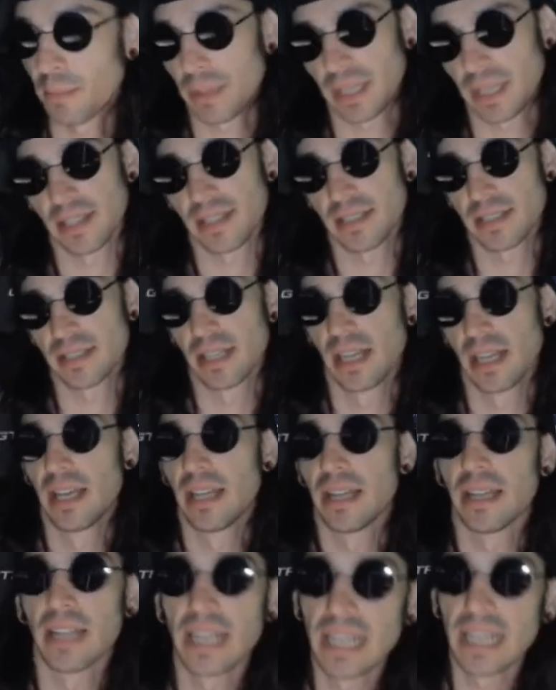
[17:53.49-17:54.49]
because
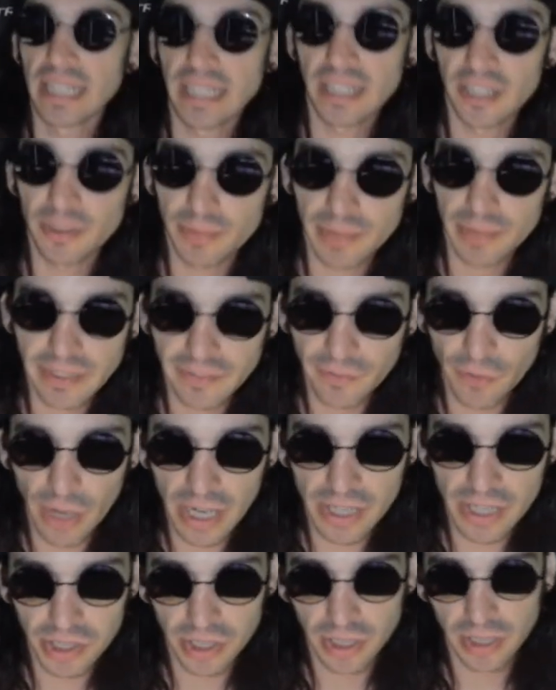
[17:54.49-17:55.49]
they need a
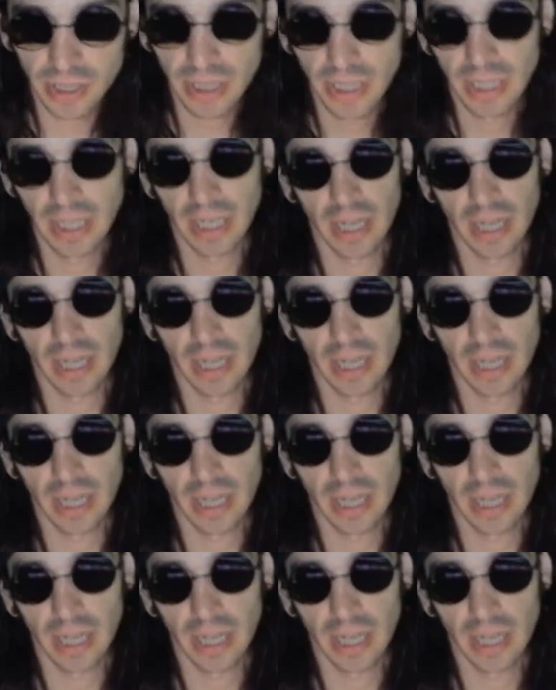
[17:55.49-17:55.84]
refresher.